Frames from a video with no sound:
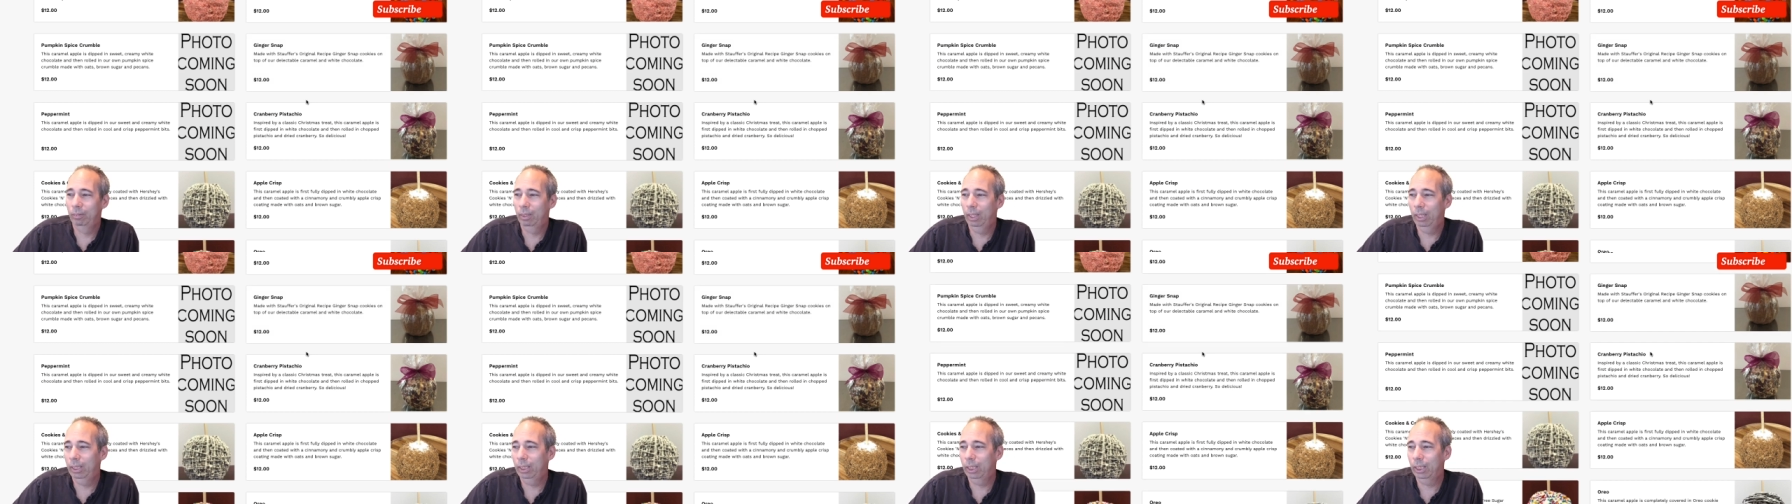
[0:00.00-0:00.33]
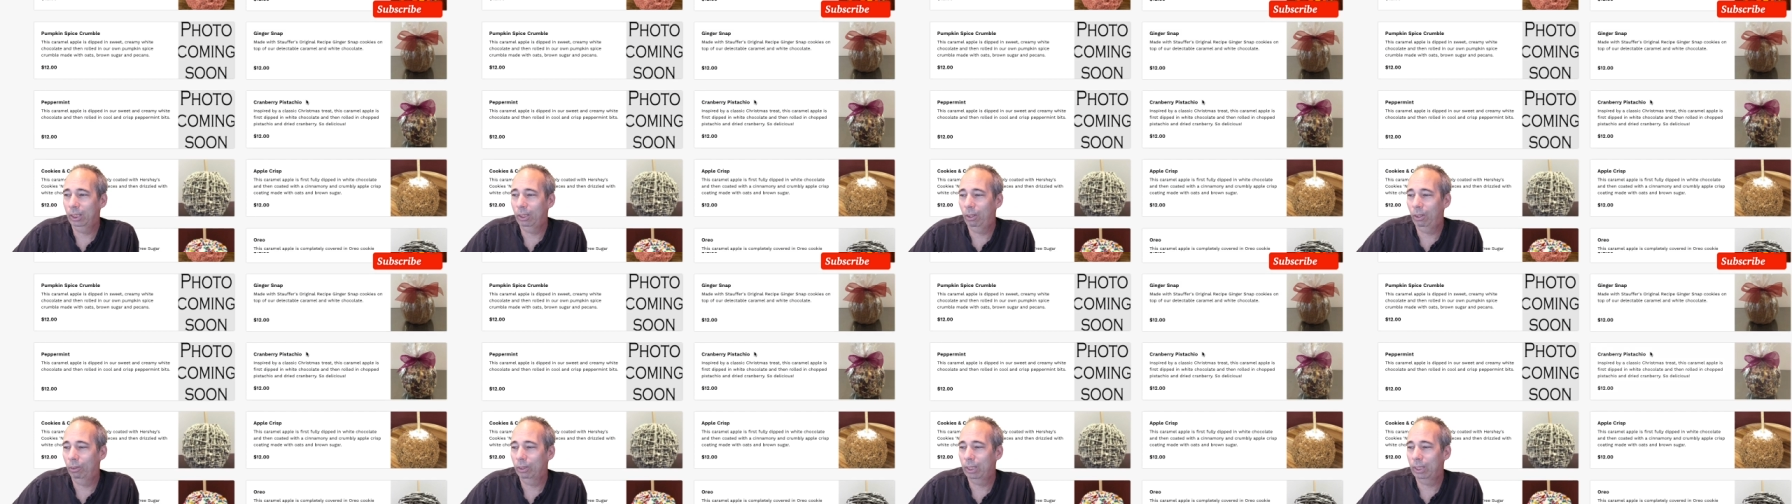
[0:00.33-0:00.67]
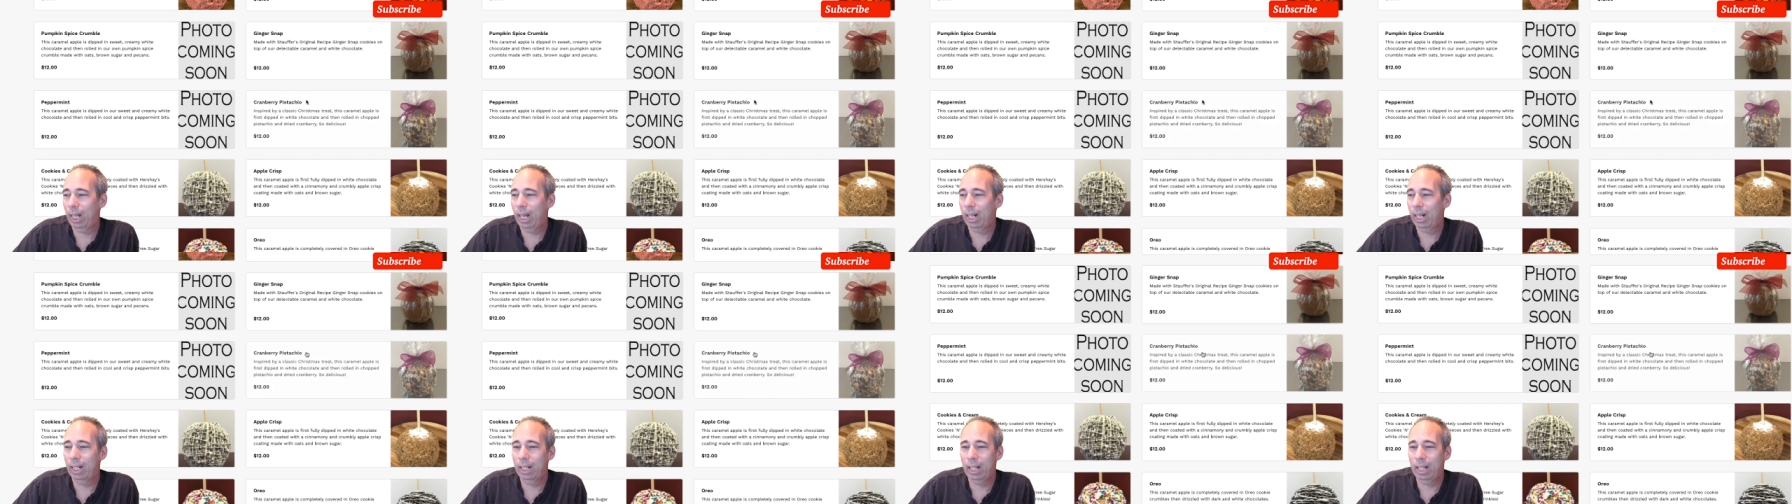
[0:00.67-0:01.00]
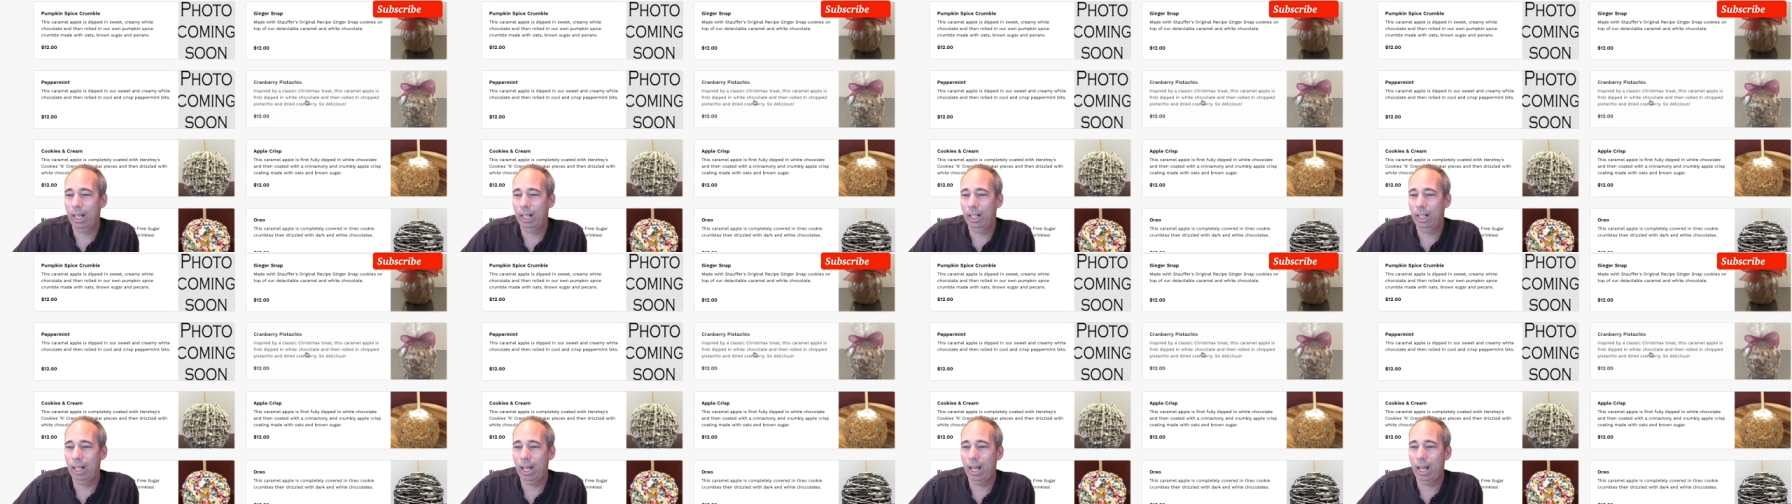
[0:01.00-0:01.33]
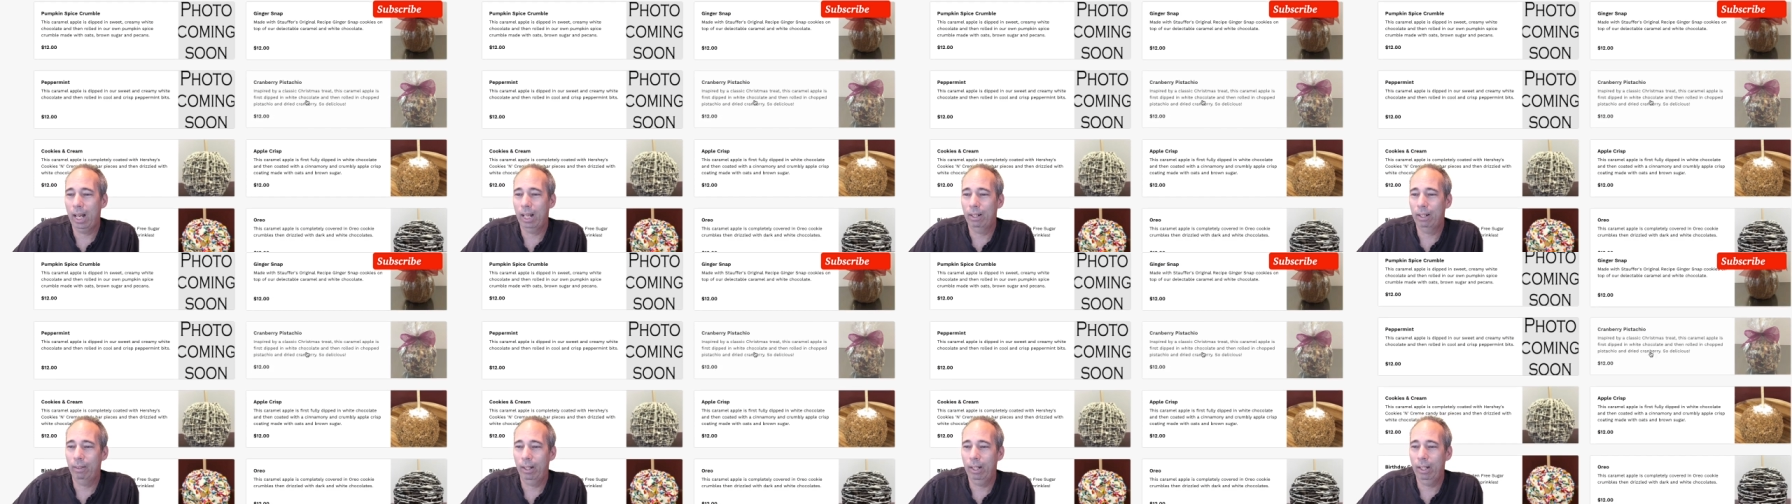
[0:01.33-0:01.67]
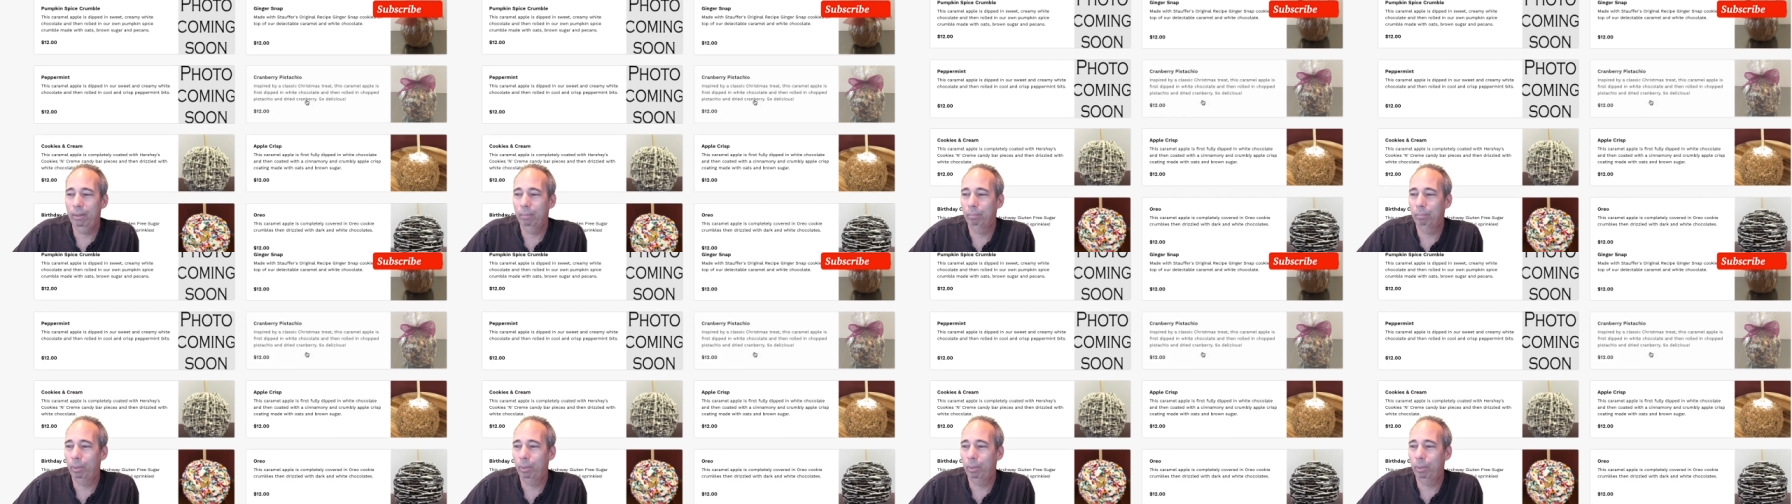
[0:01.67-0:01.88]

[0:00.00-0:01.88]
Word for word: It just goes on and on and on, right?